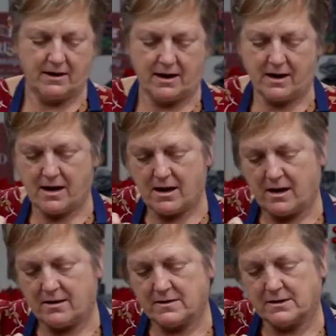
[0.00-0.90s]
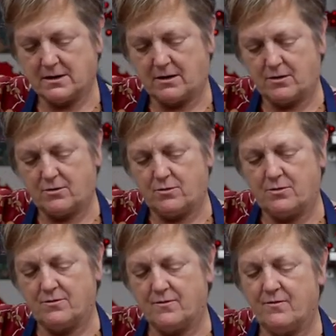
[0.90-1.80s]
Okay, and
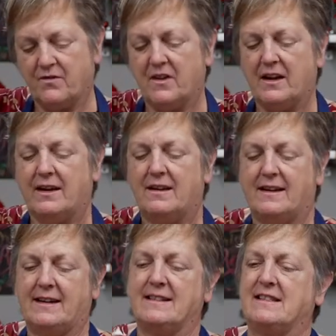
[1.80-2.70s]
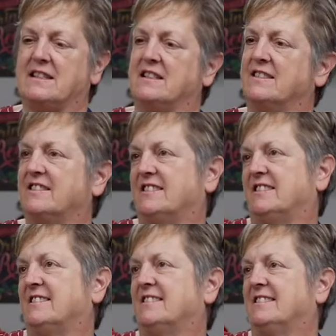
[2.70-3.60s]
so it's
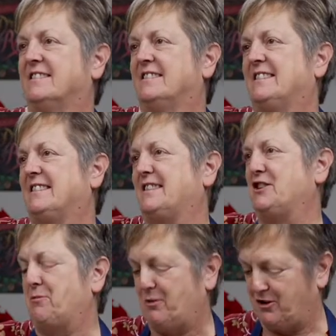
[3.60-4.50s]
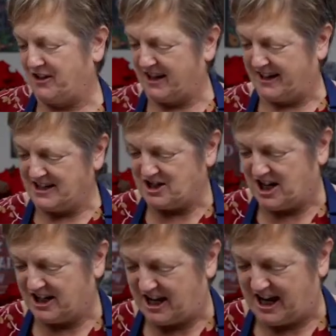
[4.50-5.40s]
super thick and
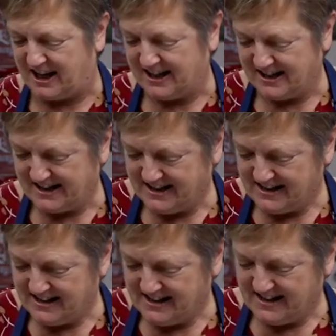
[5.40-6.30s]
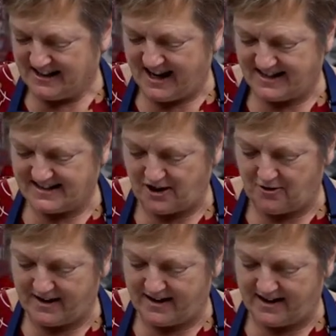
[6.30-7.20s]
chunky. Mm -hmm. Okay, so
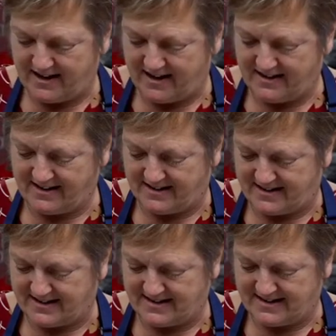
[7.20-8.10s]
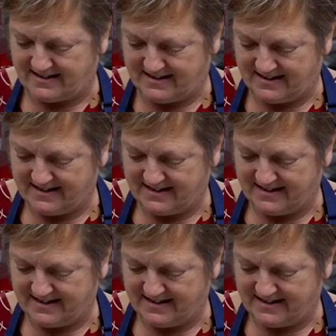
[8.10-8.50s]
it is